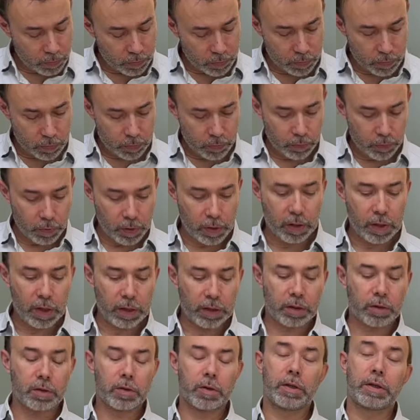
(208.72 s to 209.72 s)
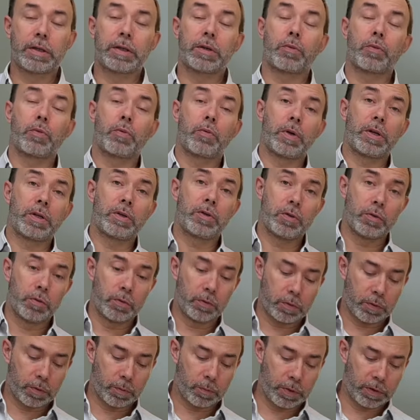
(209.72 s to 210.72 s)
So we let it
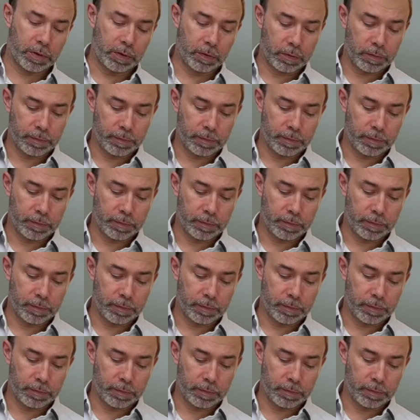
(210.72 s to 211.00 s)
reduce a bit